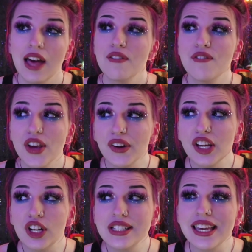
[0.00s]
Very
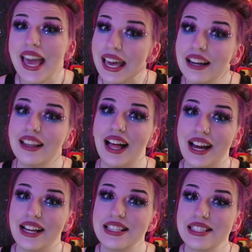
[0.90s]
good to
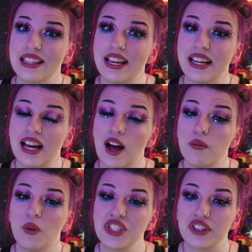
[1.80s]
analyze. Like,
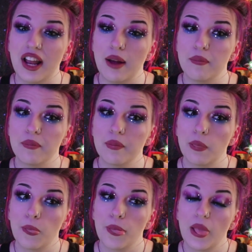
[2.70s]
what's her name?
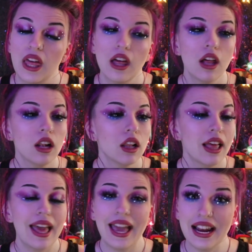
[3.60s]

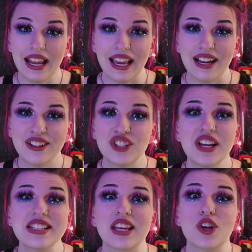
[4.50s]
Annie. She
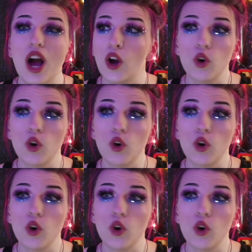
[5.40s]
is a